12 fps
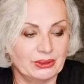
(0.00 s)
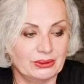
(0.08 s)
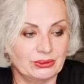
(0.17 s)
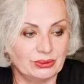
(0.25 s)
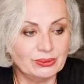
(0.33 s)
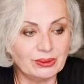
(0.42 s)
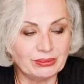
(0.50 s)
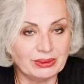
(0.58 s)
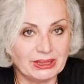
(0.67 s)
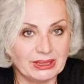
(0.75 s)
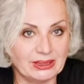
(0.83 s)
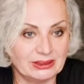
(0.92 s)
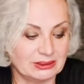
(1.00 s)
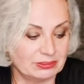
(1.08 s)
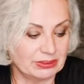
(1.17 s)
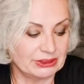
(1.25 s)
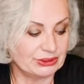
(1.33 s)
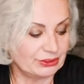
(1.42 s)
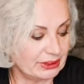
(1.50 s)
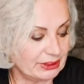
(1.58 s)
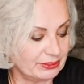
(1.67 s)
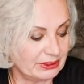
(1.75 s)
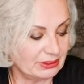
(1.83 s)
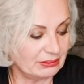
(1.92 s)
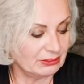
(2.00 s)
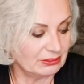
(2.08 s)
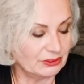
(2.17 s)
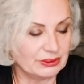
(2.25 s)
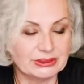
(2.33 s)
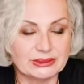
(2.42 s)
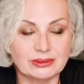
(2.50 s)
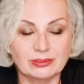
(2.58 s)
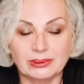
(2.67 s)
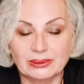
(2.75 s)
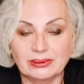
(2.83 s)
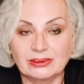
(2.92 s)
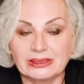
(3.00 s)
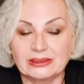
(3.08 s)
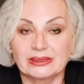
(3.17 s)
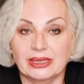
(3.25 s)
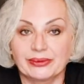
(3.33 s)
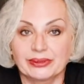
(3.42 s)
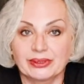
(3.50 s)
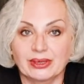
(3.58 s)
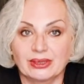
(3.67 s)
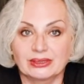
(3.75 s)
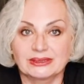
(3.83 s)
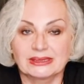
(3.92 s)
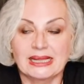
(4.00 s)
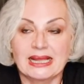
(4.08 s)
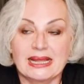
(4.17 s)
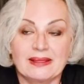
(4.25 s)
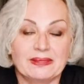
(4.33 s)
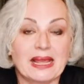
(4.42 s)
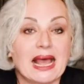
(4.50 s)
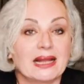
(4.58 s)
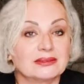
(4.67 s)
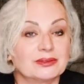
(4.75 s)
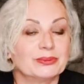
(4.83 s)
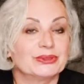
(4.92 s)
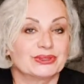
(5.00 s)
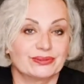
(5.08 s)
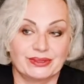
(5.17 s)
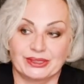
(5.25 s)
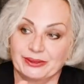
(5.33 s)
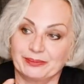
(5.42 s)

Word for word: do a reading, especially with crystal ball and tarot cards. The atmosphere.